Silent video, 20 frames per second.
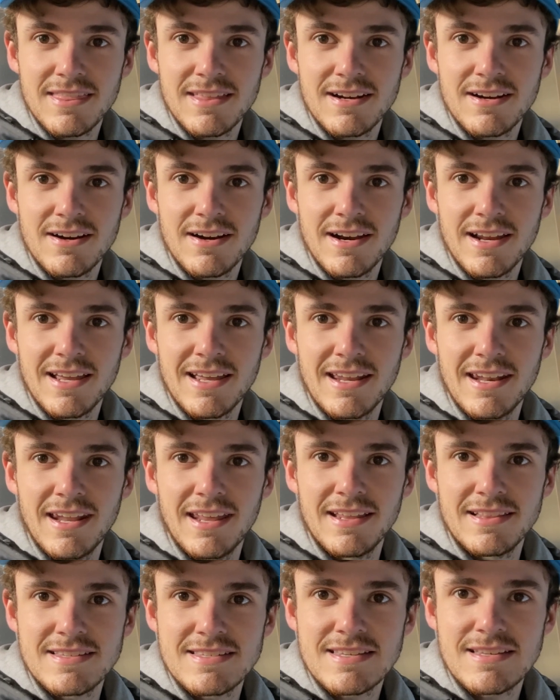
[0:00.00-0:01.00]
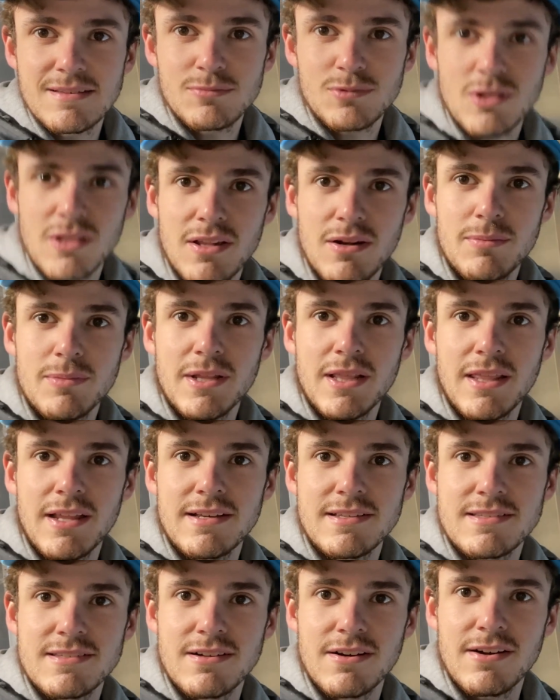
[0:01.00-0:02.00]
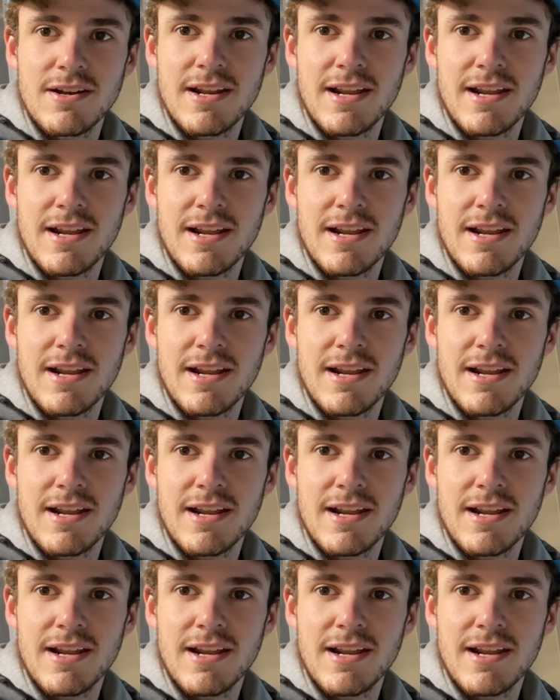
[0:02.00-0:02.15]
thinner and it seems a little bit less sturdy,